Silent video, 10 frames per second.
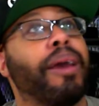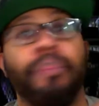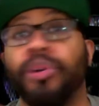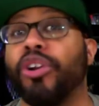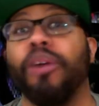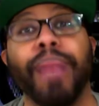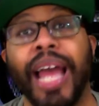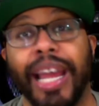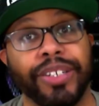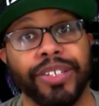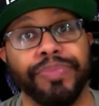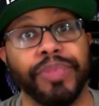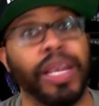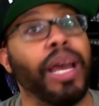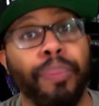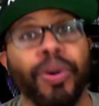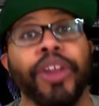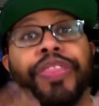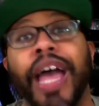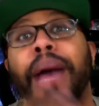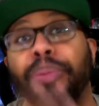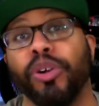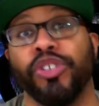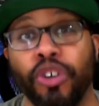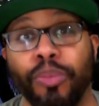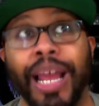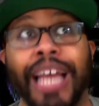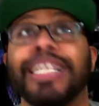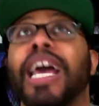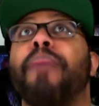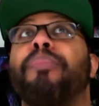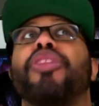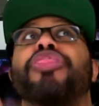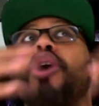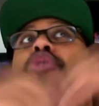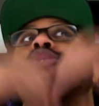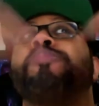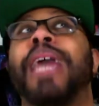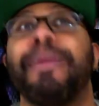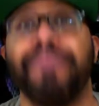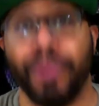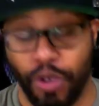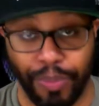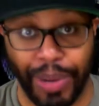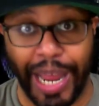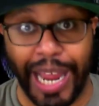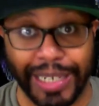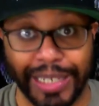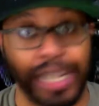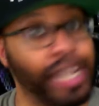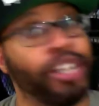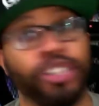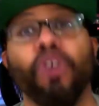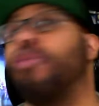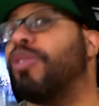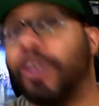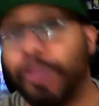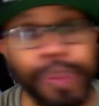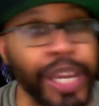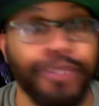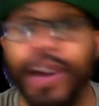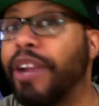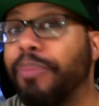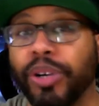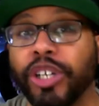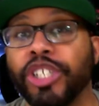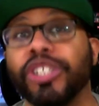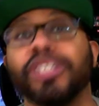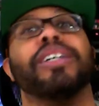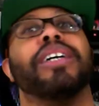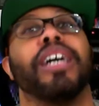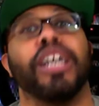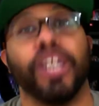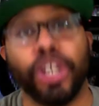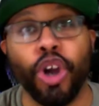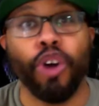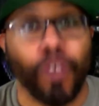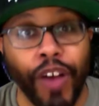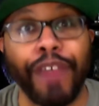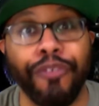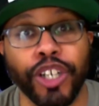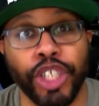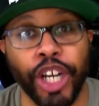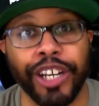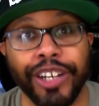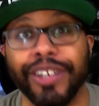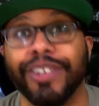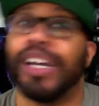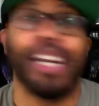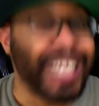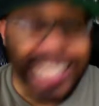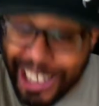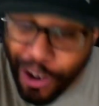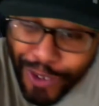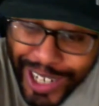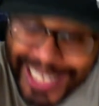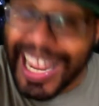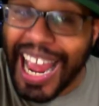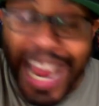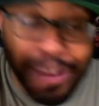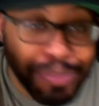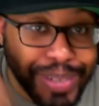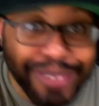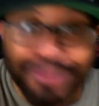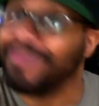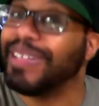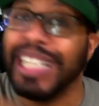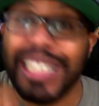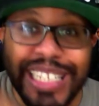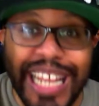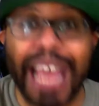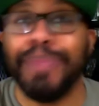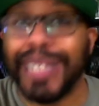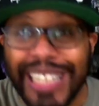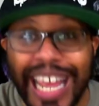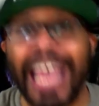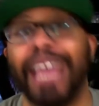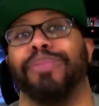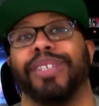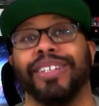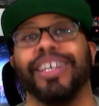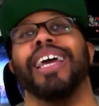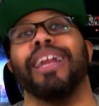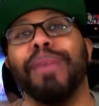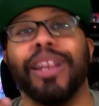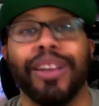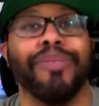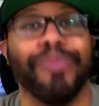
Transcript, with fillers: put it on blast put that person on blast put those people on blast don't beat around the bush go right for the jugular go for the stabs stabby stabs and i mean